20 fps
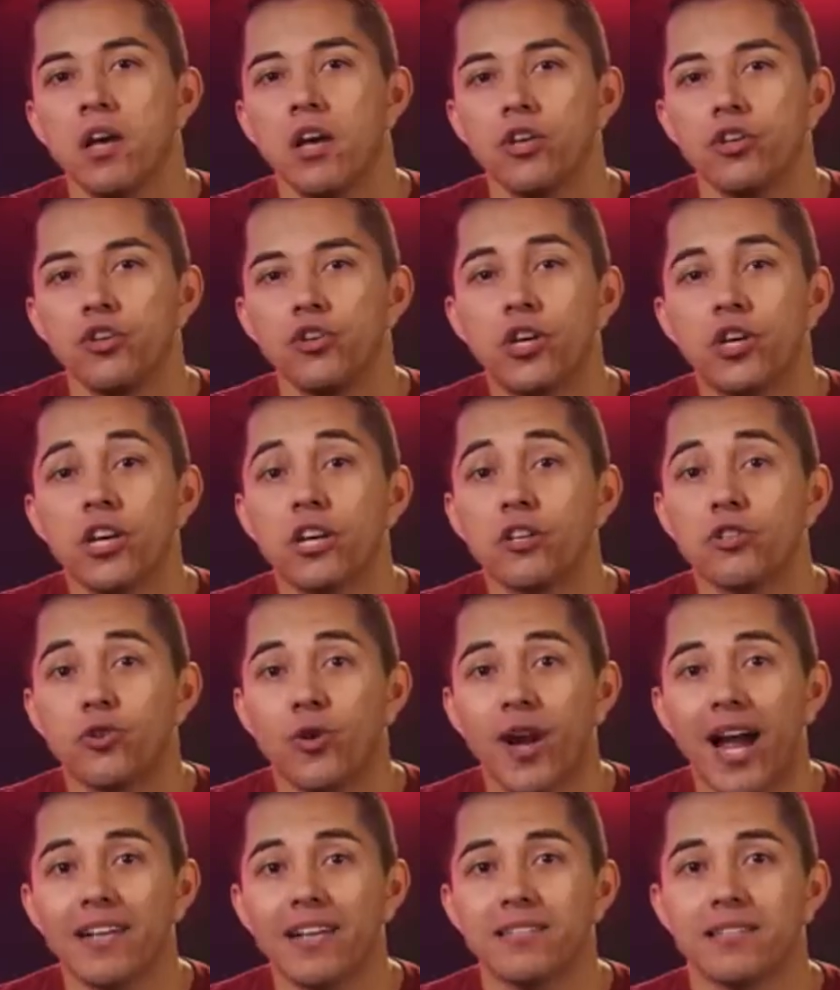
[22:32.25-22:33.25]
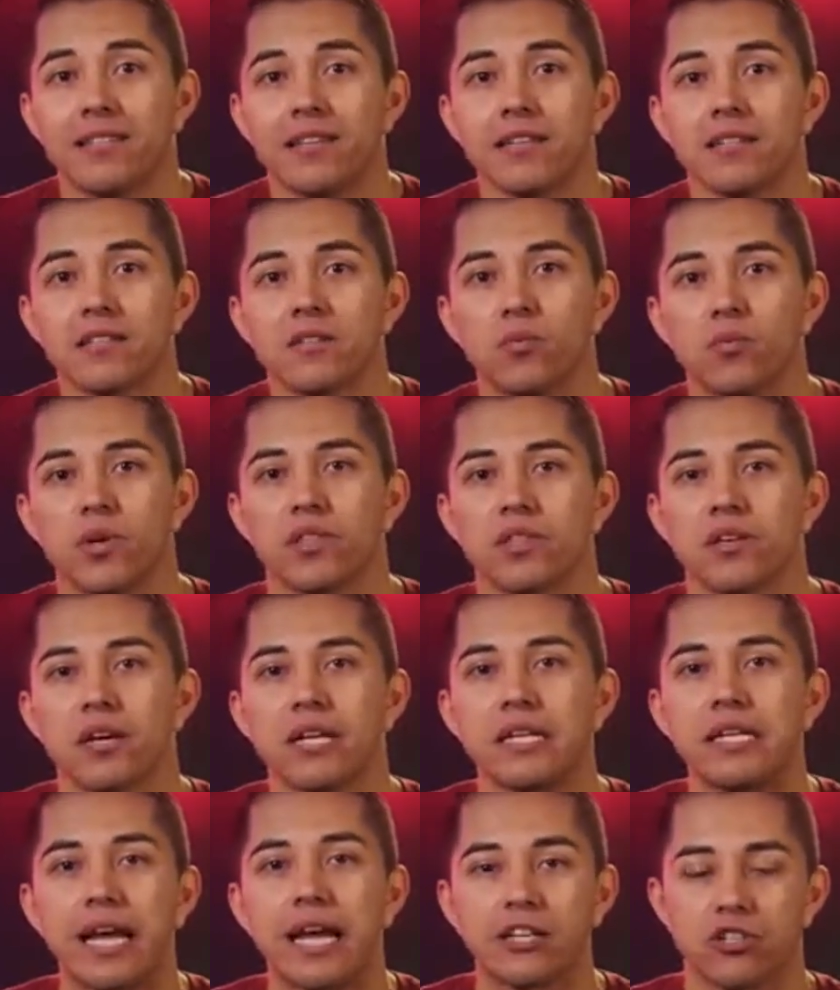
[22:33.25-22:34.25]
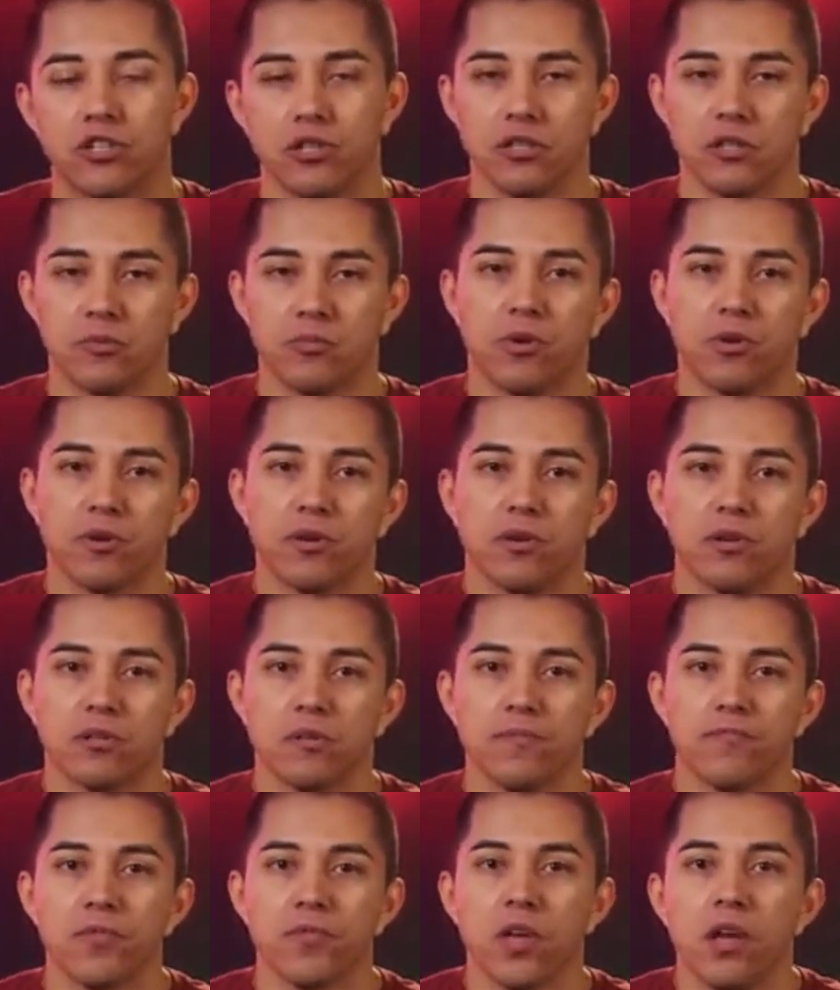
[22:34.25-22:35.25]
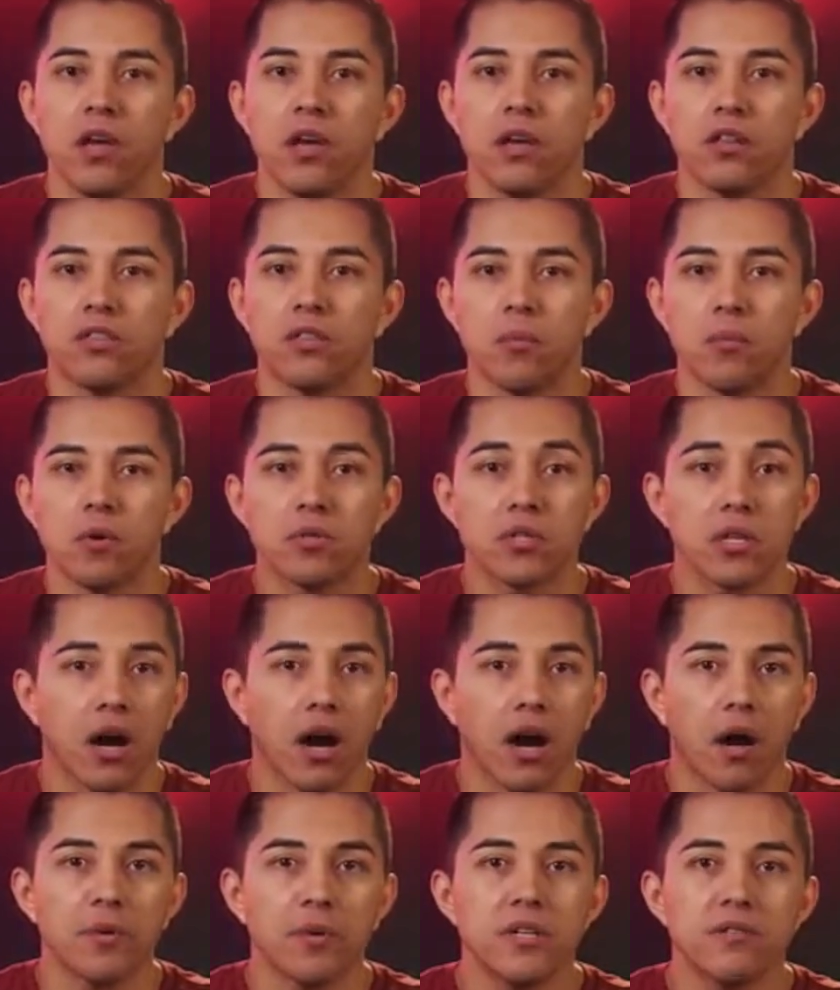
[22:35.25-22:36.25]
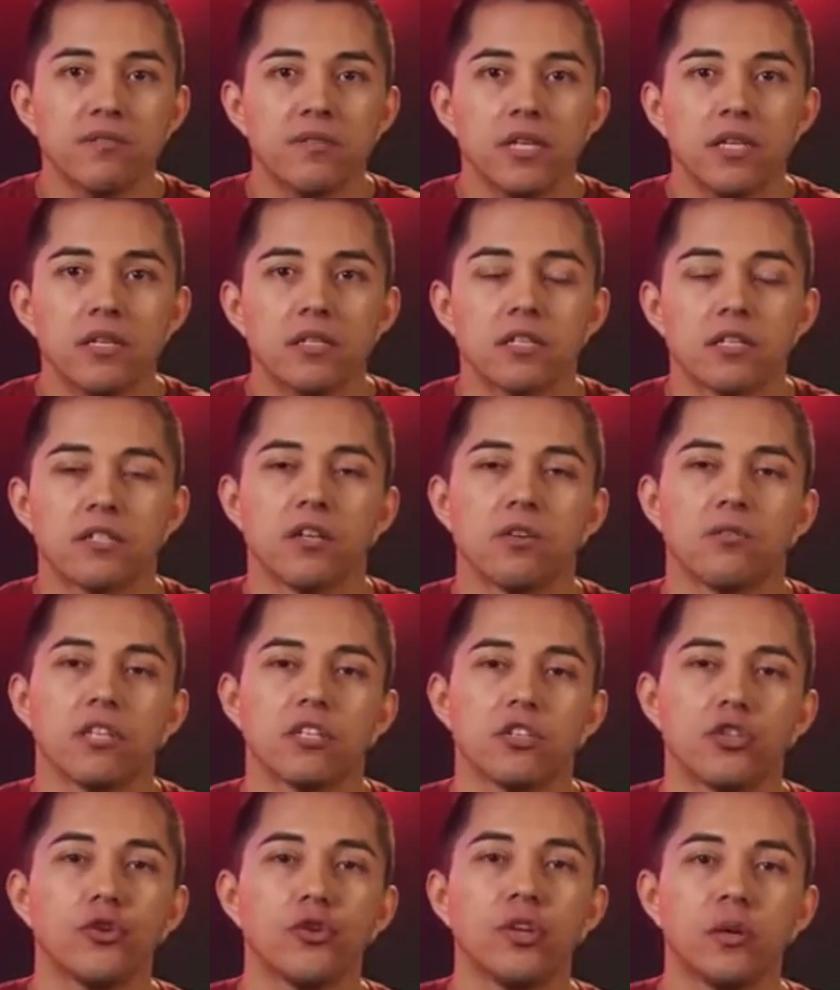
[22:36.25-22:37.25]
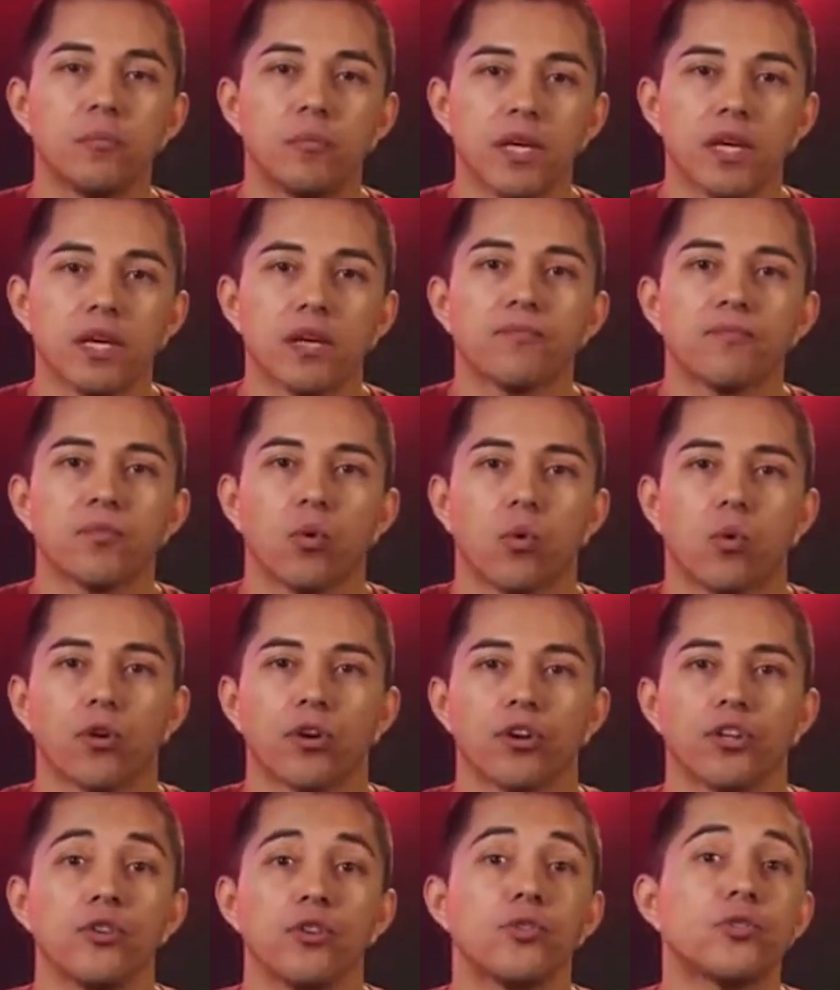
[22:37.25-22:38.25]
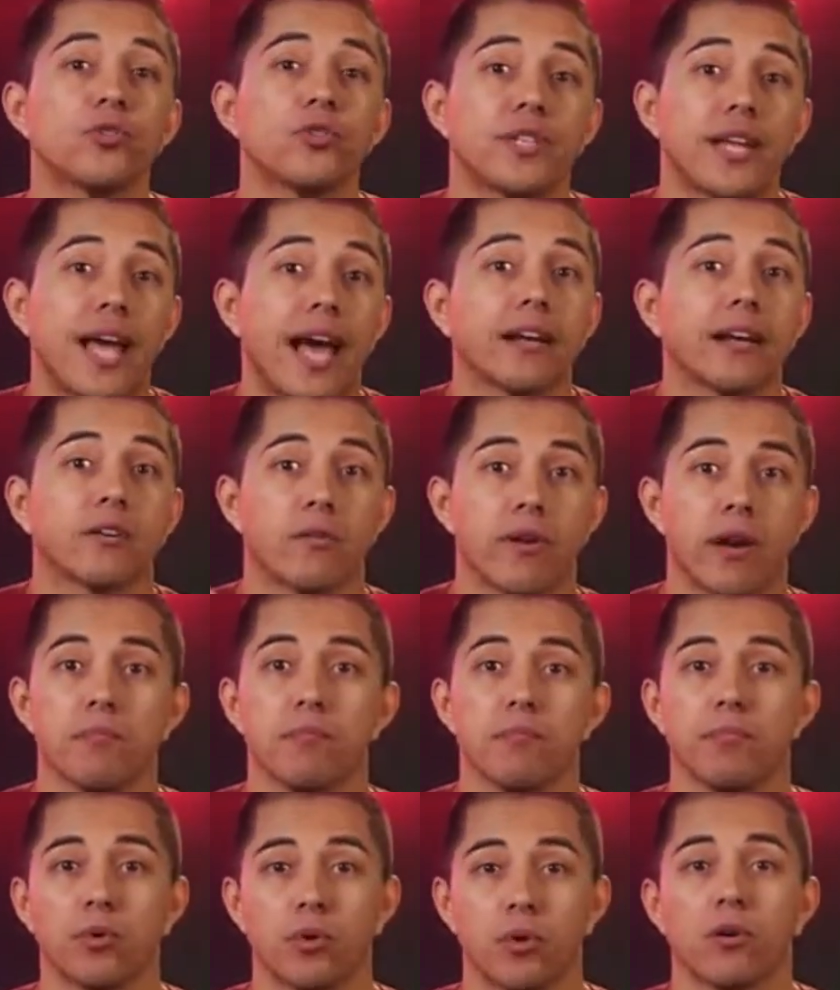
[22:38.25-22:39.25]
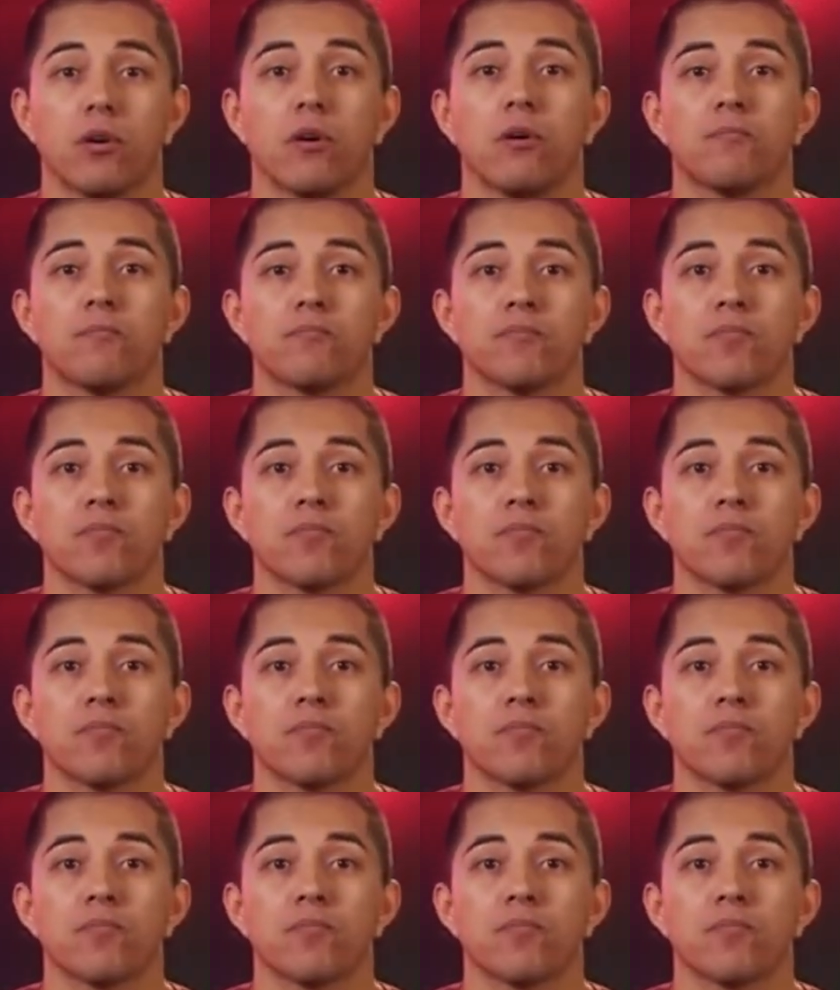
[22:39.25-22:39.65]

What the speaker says: You can contrast this with connectionless protocols. The most common of these is known as UDP, or User Datagram Protocol.